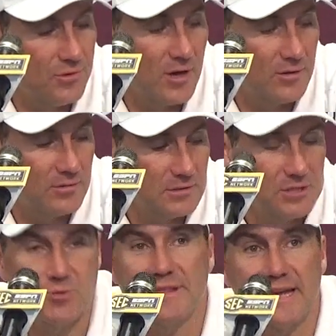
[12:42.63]
No,
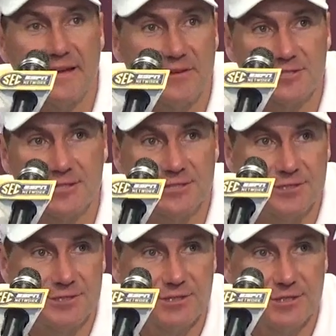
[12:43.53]
just what they give us.
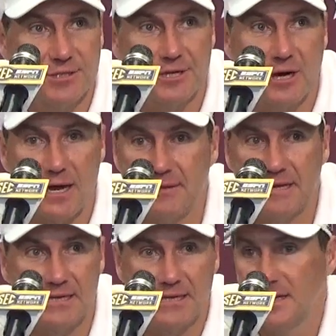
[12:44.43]
You know, I
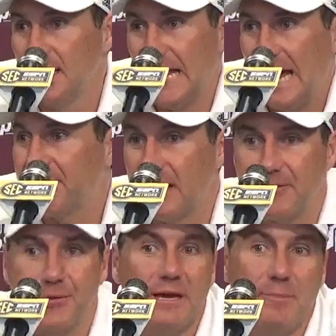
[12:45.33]
mean,
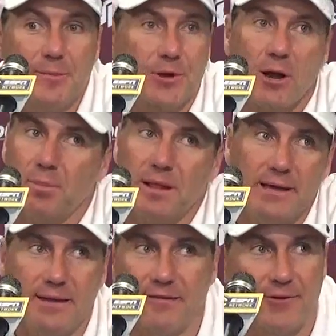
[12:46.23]
every week people are going to
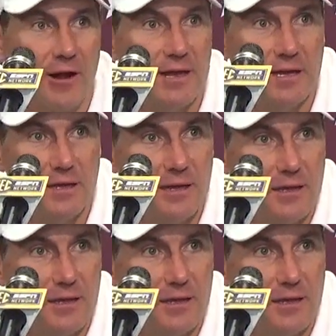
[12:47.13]
play it differently.